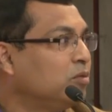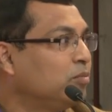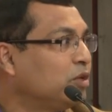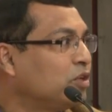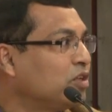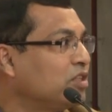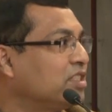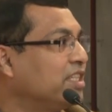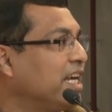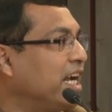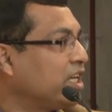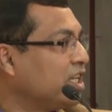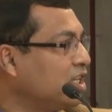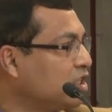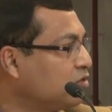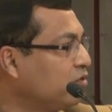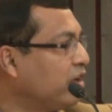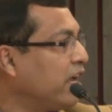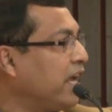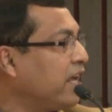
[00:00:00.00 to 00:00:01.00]
Because that
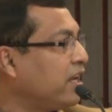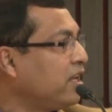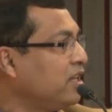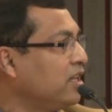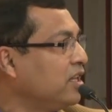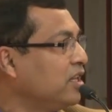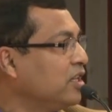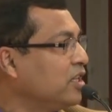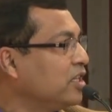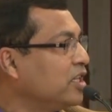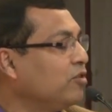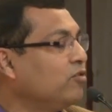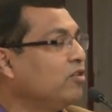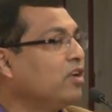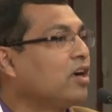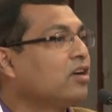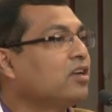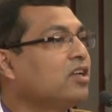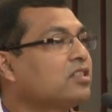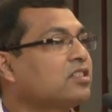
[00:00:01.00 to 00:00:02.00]
is where they
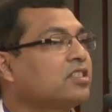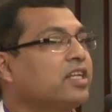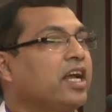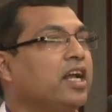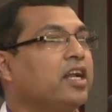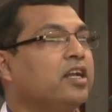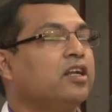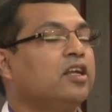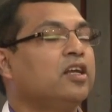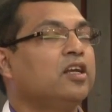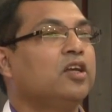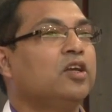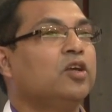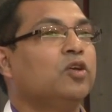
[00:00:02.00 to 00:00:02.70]
understand